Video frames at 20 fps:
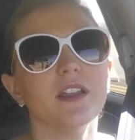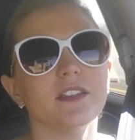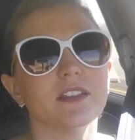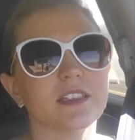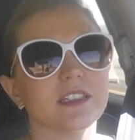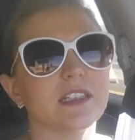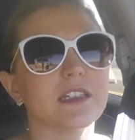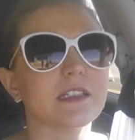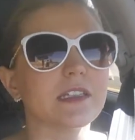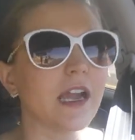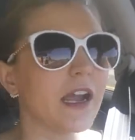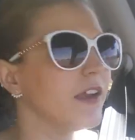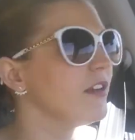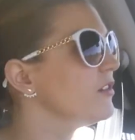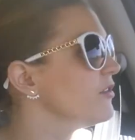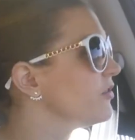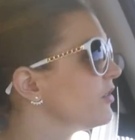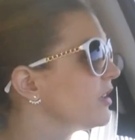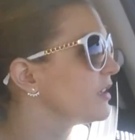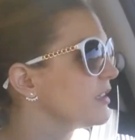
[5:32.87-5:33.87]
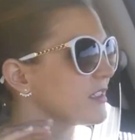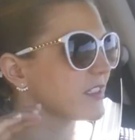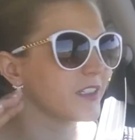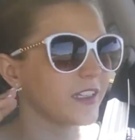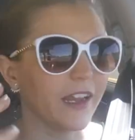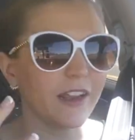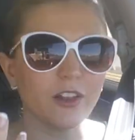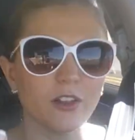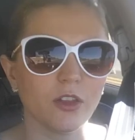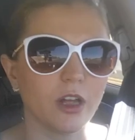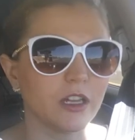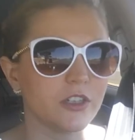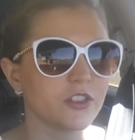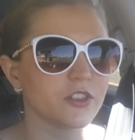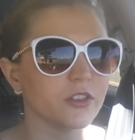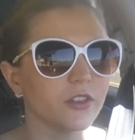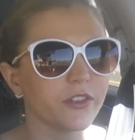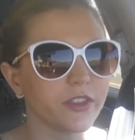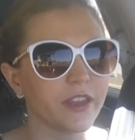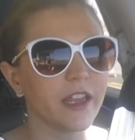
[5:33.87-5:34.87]
This is kind of a
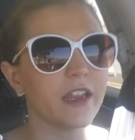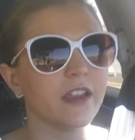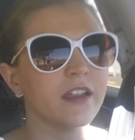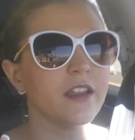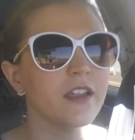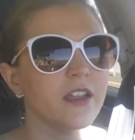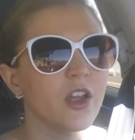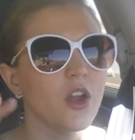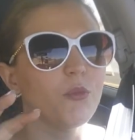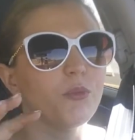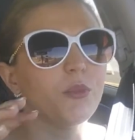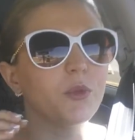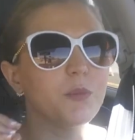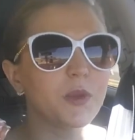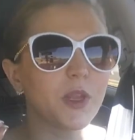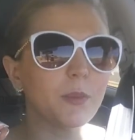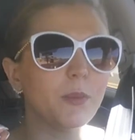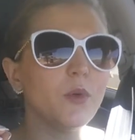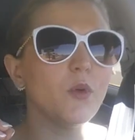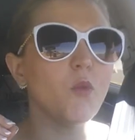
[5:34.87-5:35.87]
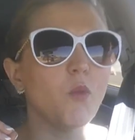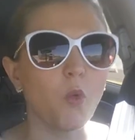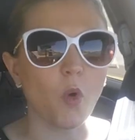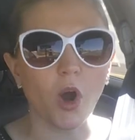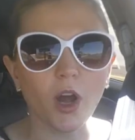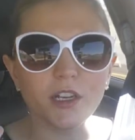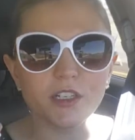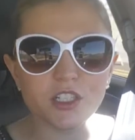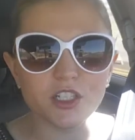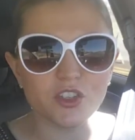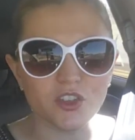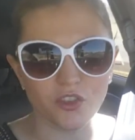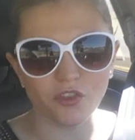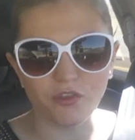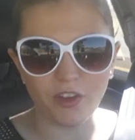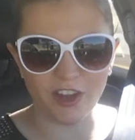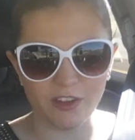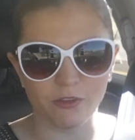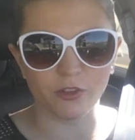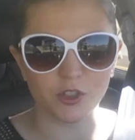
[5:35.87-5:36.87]
psychological thing, but people want to do
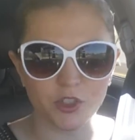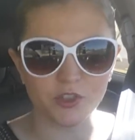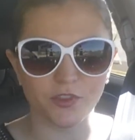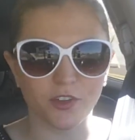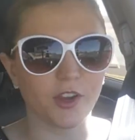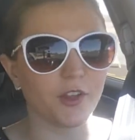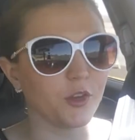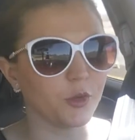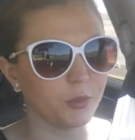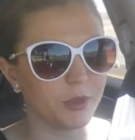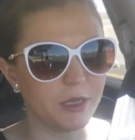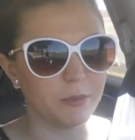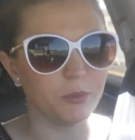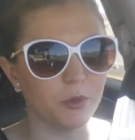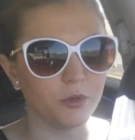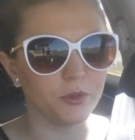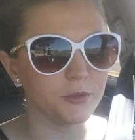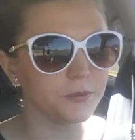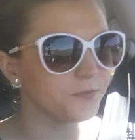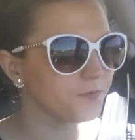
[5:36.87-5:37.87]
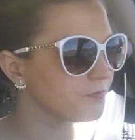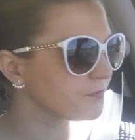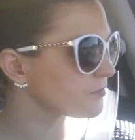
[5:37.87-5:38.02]
favors for other people.